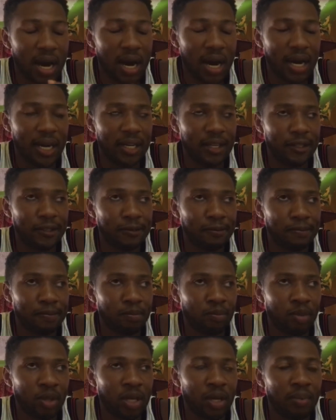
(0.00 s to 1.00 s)
And
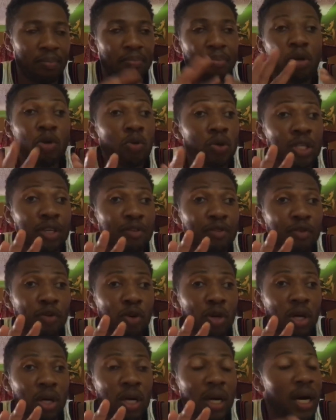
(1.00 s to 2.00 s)

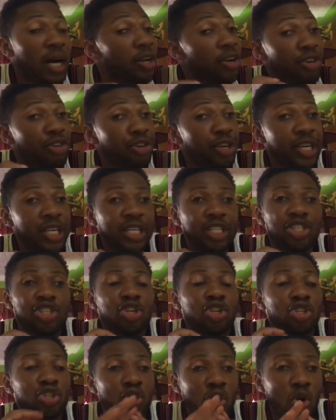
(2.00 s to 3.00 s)
beautiful and really
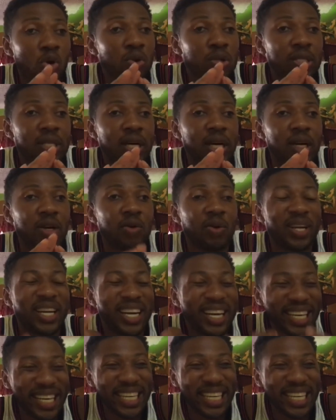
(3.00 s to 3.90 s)
just out alone,